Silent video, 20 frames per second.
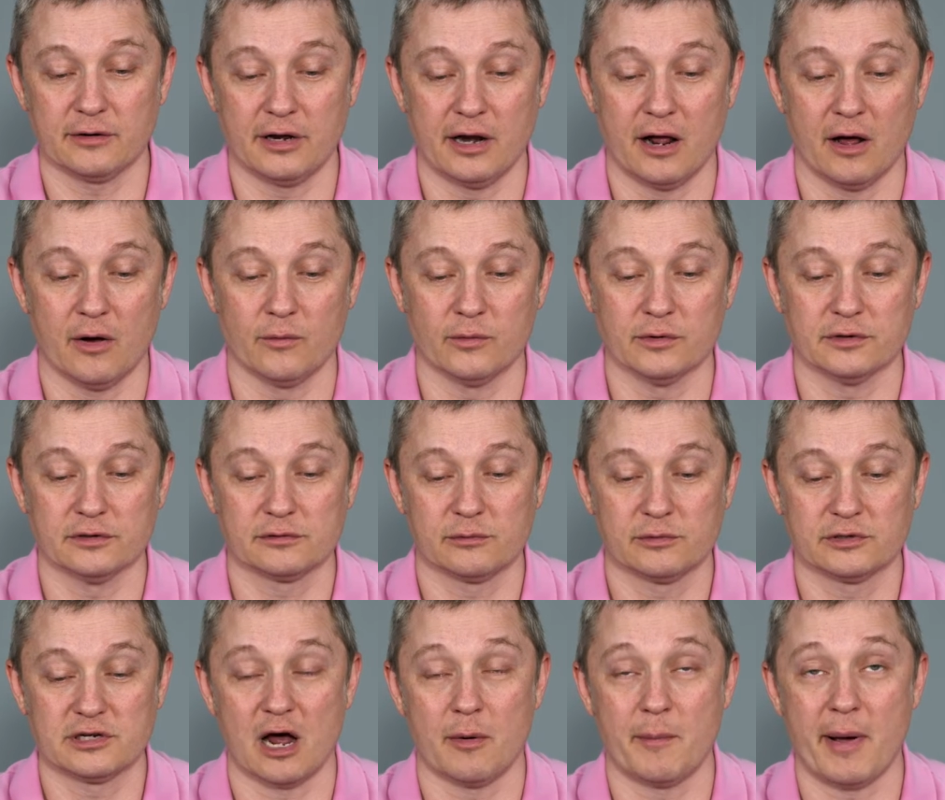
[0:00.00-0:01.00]
you know, was,
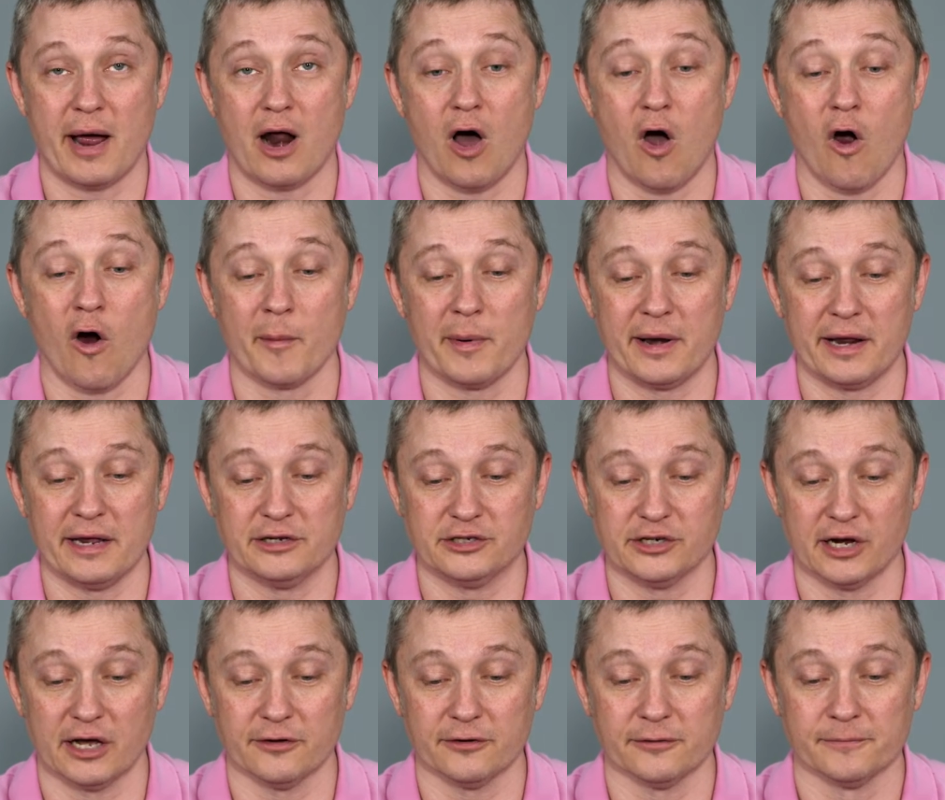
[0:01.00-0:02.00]
we're talking about harming
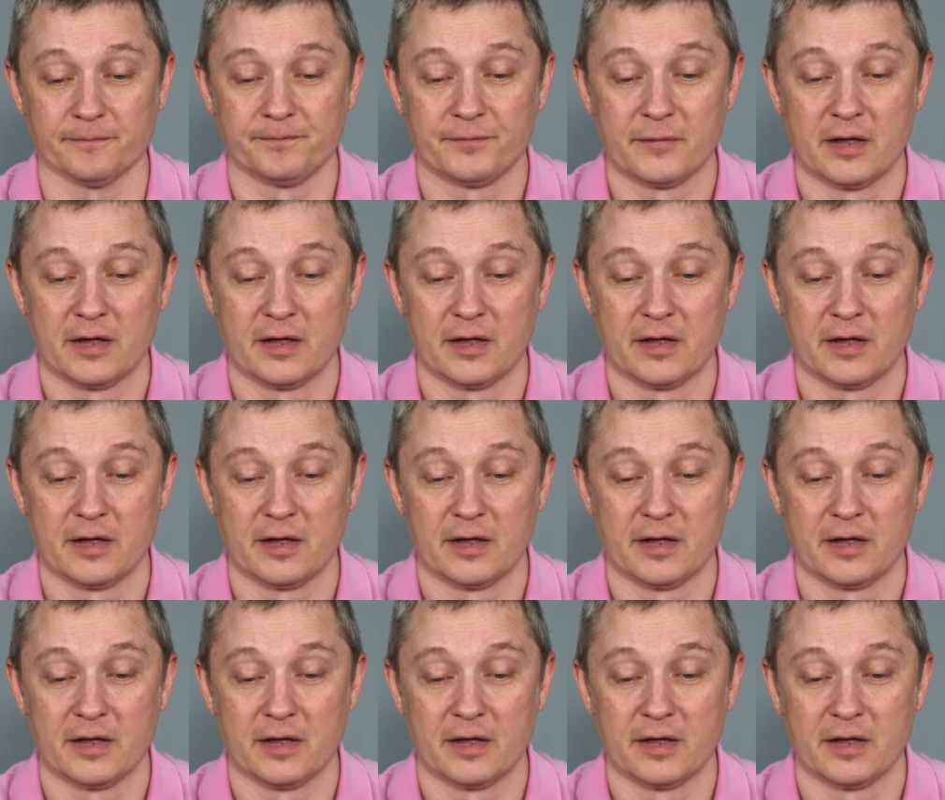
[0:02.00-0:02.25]
each other.